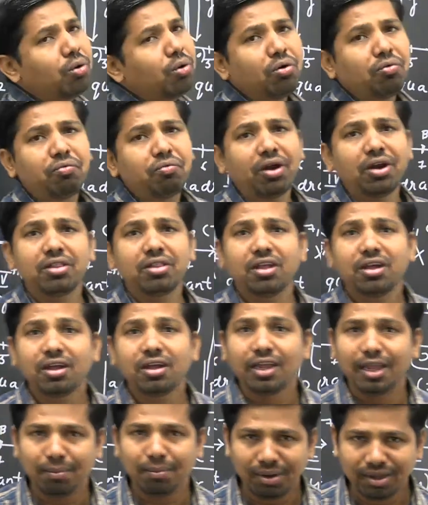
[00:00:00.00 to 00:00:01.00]
to find the
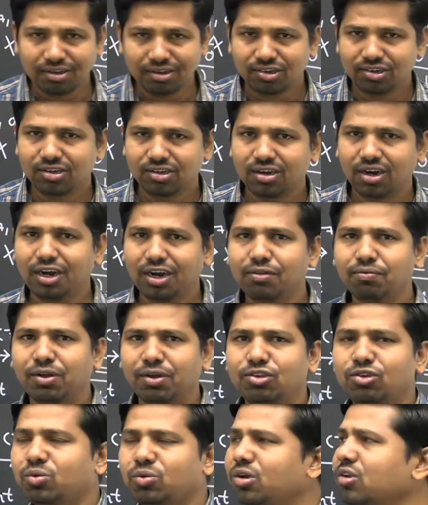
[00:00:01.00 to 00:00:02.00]
image, right?
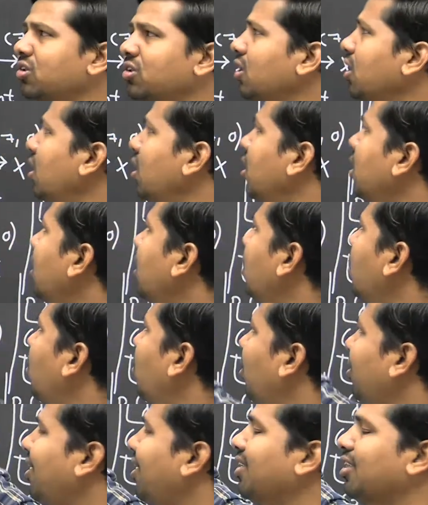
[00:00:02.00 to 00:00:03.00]
First was
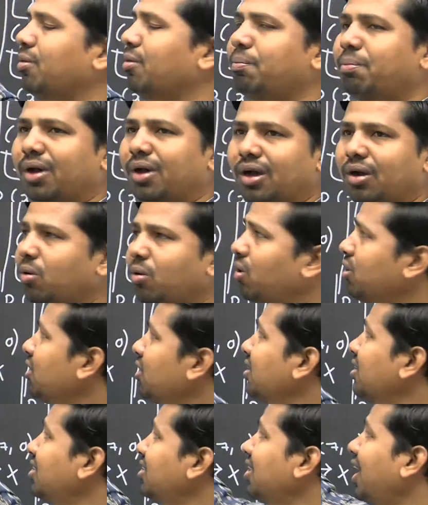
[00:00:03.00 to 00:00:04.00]
what are
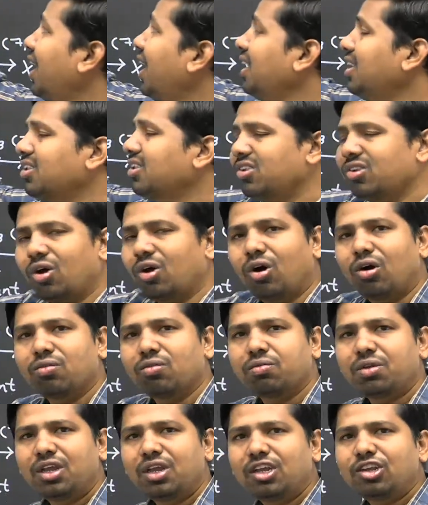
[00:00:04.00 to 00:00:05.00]
the signs of
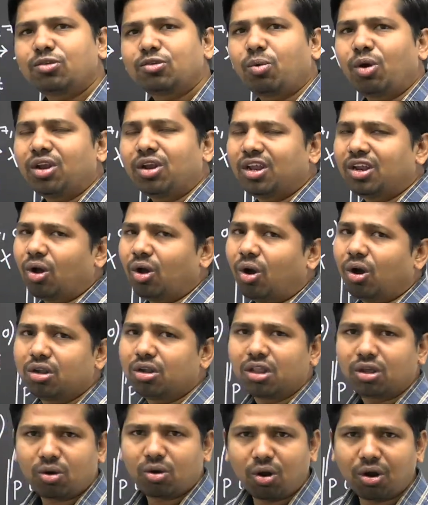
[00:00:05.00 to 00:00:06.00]
each point in all
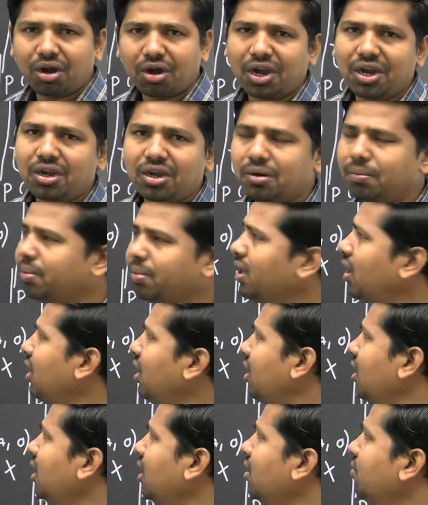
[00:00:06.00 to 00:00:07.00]
the quadrant,
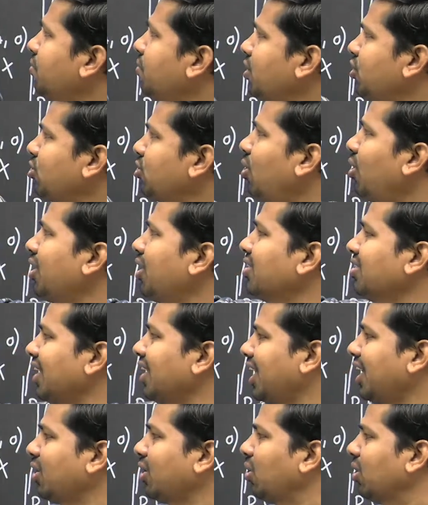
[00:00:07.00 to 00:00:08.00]
right? In first quadrant,
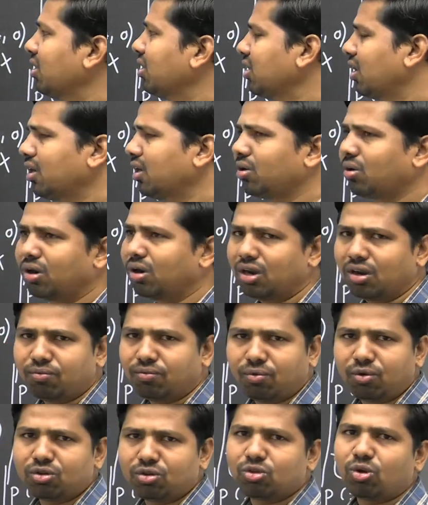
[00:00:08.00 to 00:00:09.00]
second quadrant, third quadrant, and
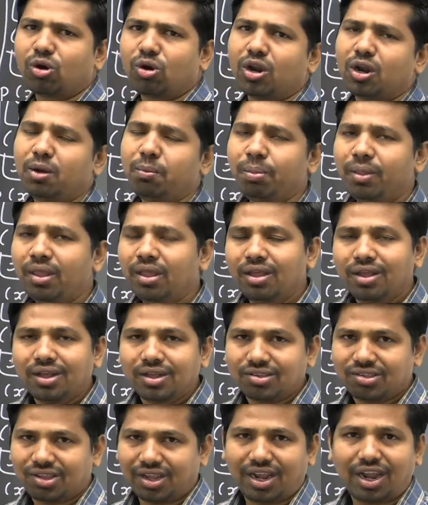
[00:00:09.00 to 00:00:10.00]
fourth quadrant.
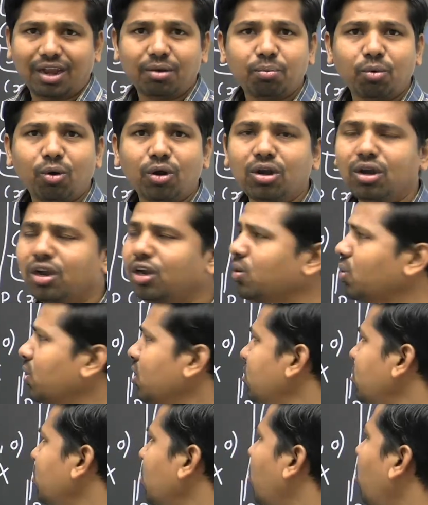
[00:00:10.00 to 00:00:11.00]
Second point, it
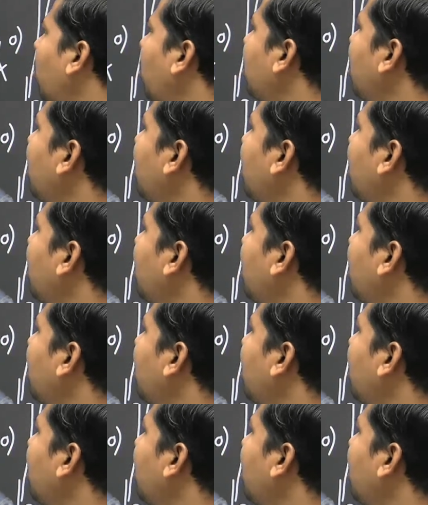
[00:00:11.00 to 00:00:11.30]
was what